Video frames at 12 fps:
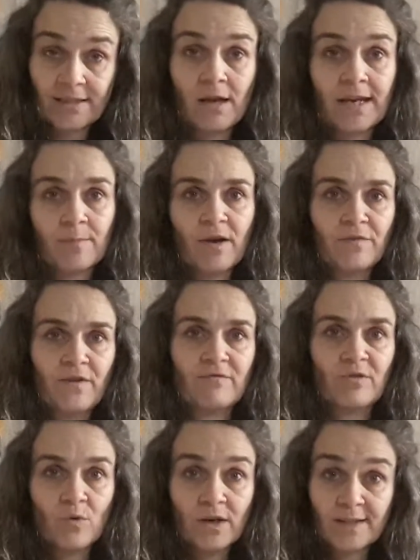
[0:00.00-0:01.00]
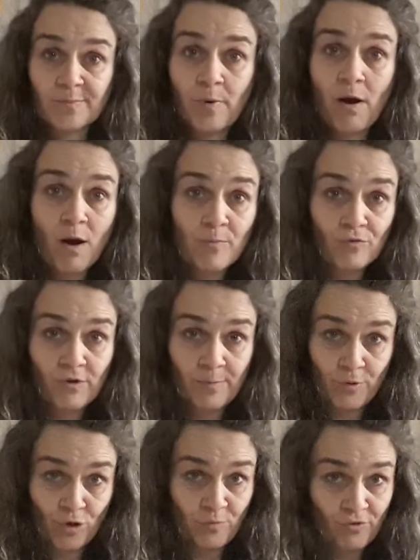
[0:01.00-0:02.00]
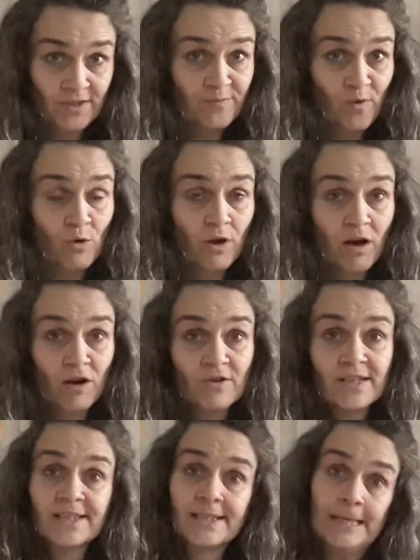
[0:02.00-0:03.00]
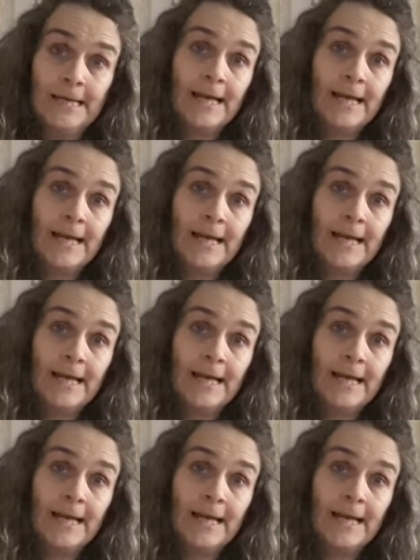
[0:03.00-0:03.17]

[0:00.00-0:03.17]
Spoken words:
like my favourite one is barberry, Berberis vulgaris.